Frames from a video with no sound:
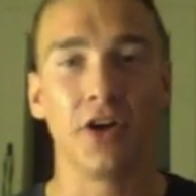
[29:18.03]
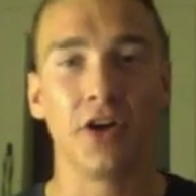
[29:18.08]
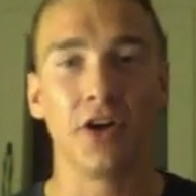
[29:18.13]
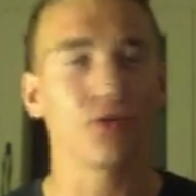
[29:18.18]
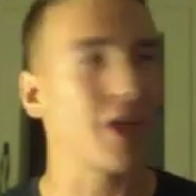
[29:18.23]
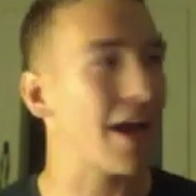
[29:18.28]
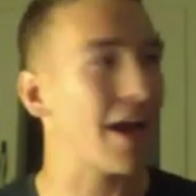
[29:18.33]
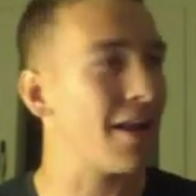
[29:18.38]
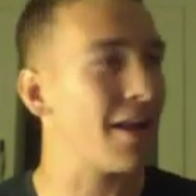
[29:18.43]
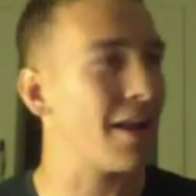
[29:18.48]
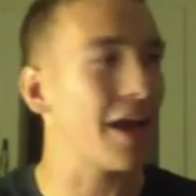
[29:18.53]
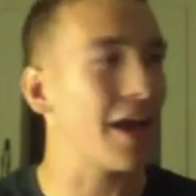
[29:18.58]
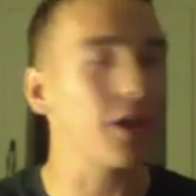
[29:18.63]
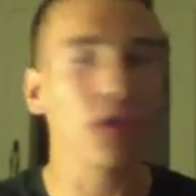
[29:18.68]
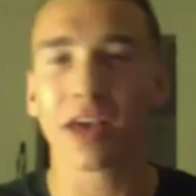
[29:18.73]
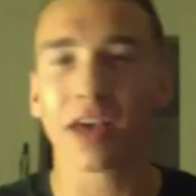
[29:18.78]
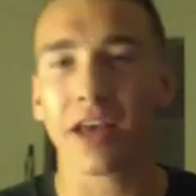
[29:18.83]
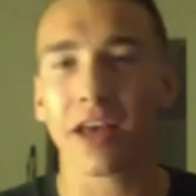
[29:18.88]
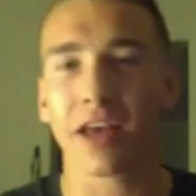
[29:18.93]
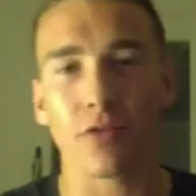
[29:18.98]
Try and like
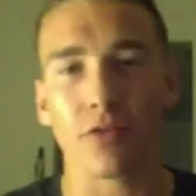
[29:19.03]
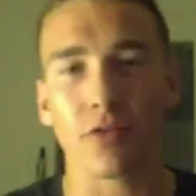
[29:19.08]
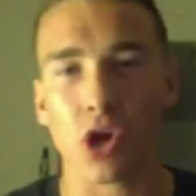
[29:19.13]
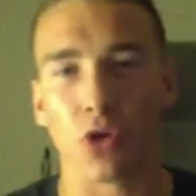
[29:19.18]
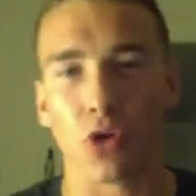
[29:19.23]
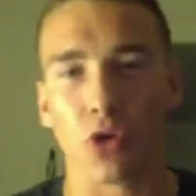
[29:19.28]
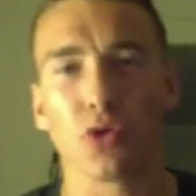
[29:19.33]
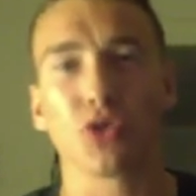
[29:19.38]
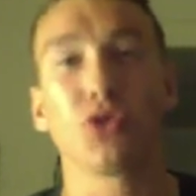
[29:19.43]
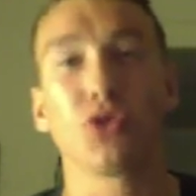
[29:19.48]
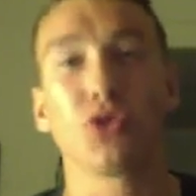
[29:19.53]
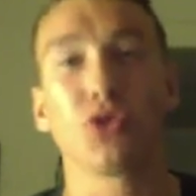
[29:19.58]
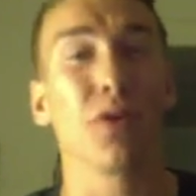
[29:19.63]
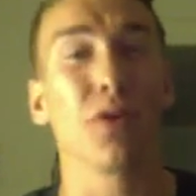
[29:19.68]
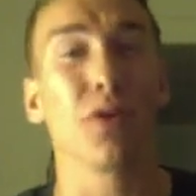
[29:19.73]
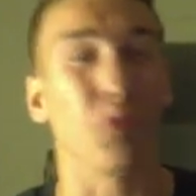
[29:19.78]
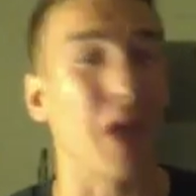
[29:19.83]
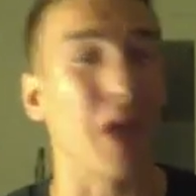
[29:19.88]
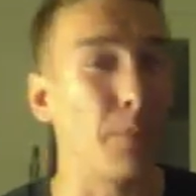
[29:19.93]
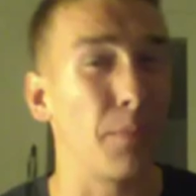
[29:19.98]
look at, do a tour
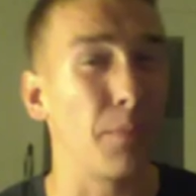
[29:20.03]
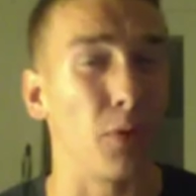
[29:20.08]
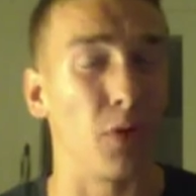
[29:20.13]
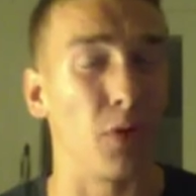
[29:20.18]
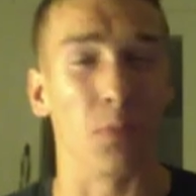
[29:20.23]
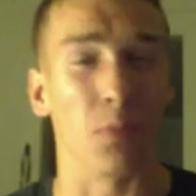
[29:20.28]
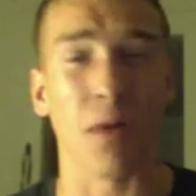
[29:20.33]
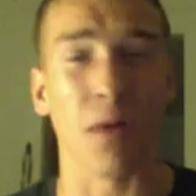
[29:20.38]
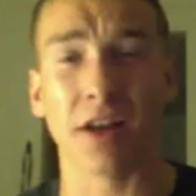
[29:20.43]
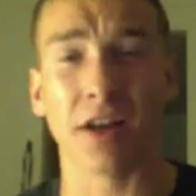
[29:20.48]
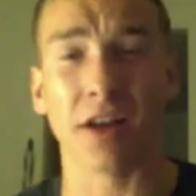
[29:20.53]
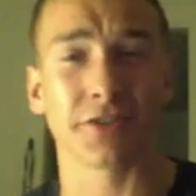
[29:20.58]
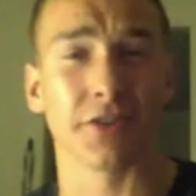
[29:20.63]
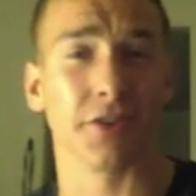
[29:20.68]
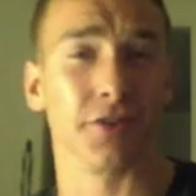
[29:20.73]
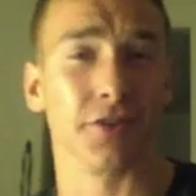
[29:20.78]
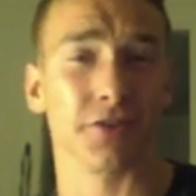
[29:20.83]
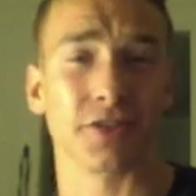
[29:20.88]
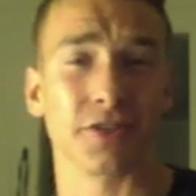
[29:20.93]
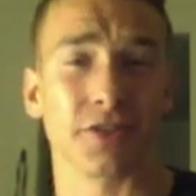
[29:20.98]
of Red Bull or
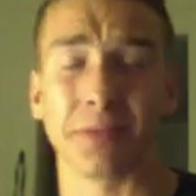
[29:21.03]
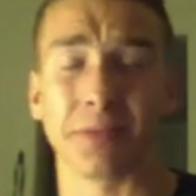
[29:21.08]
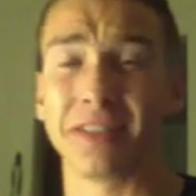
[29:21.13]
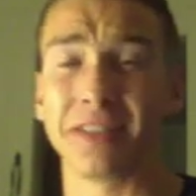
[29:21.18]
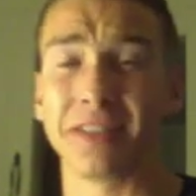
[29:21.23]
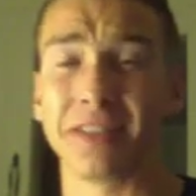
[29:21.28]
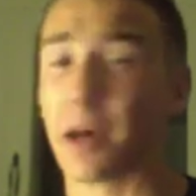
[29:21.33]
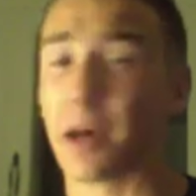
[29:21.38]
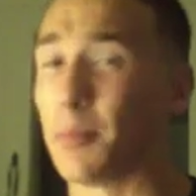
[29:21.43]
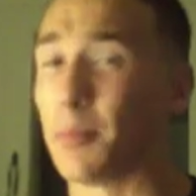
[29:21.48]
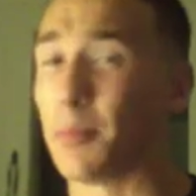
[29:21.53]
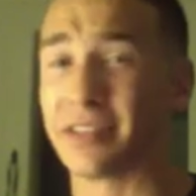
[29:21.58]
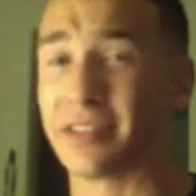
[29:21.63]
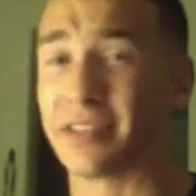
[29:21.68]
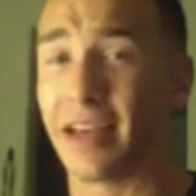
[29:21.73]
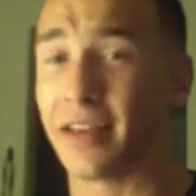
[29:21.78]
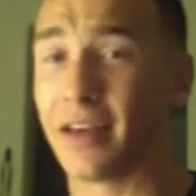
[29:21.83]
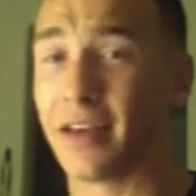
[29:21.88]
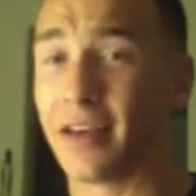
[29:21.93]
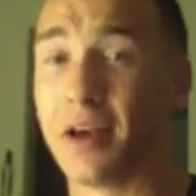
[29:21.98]
Monsters or some of these companies like